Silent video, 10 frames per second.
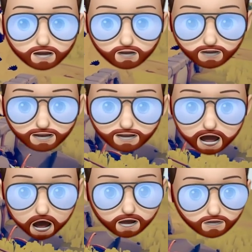He just
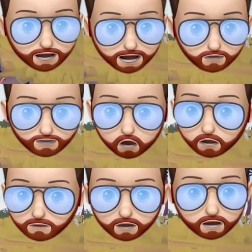annihilated his
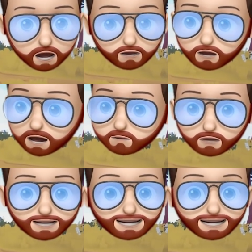army. That was